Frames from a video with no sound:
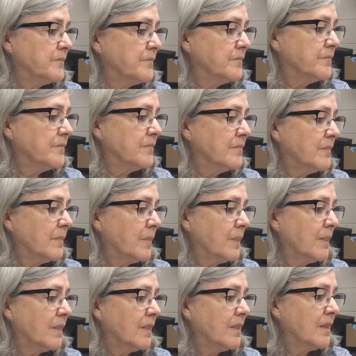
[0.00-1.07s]

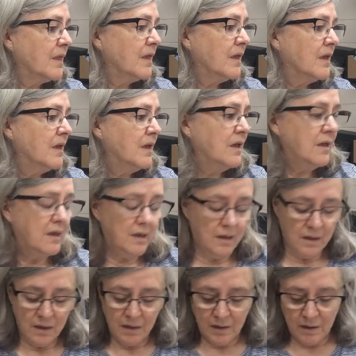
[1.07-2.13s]

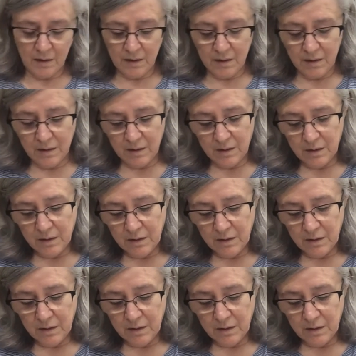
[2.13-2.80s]
Nobody speaks.